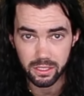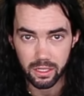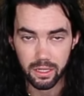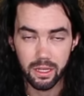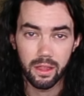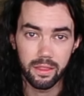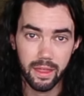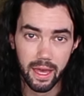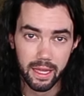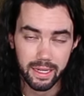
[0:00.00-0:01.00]
good,
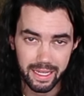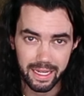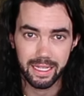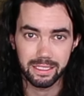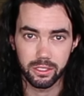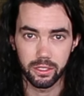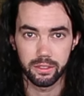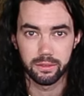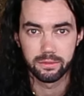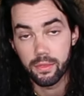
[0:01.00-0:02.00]
then it is good.